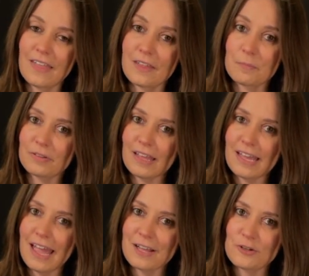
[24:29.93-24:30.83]
And then
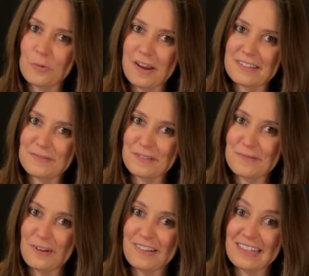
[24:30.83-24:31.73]
play A twice,
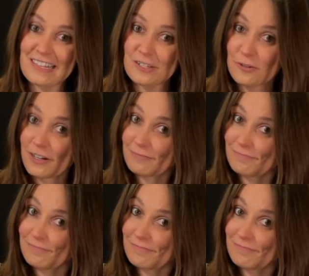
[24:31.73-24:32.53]
5th fret of the E string.